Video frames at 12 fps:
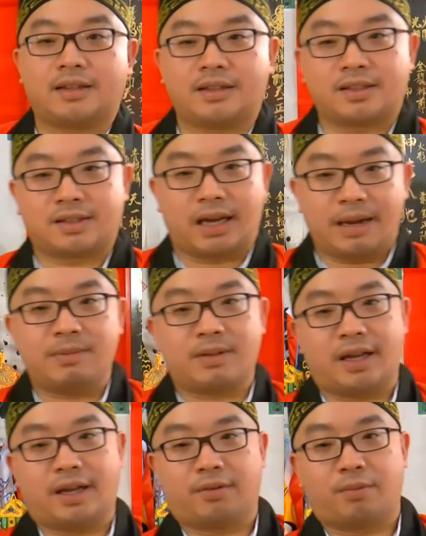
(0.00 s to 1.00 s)
Same
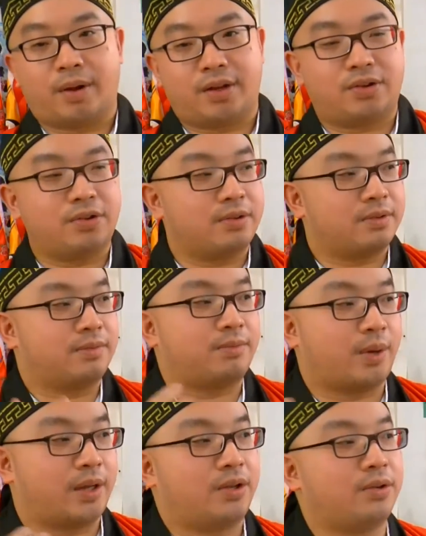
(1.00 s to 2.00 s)
thing. When
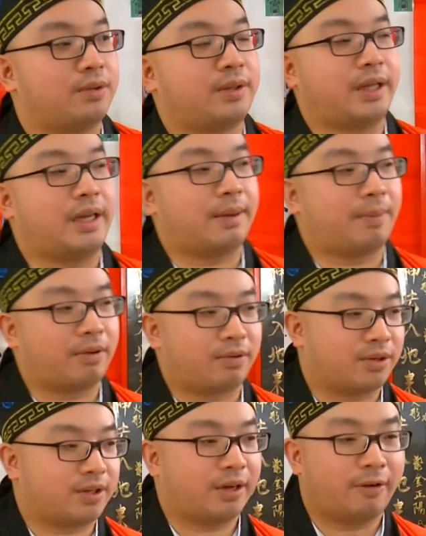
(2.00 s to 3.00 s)
you think about
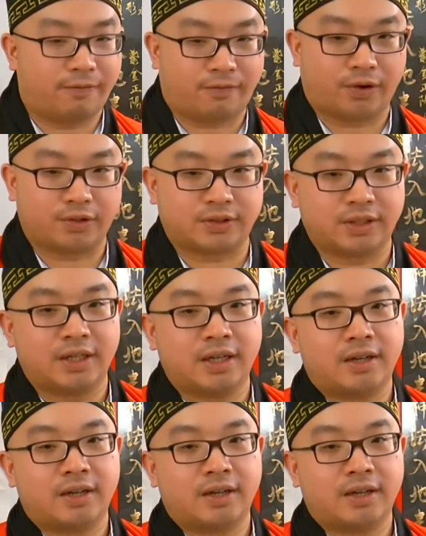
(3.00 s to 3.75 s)
yourself first,